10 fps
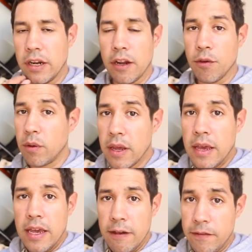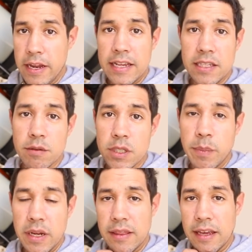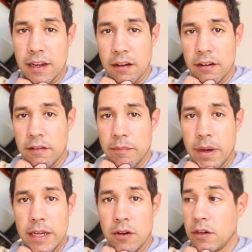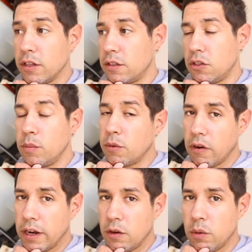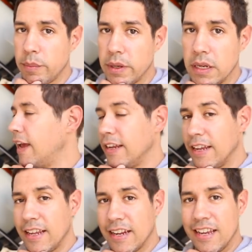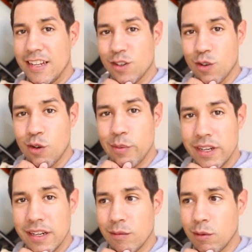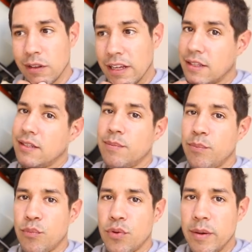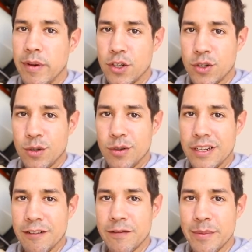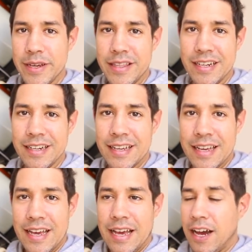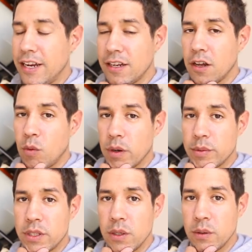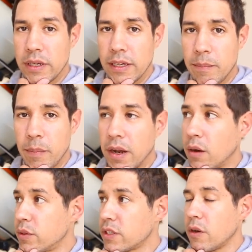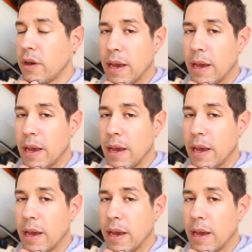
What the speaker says: And I thought, if NASA is spending that kind of money on consumer-grade equipment and getting it into orbit, well, that's pretty much good enough for me then. I didn't know what I was doing, but I was so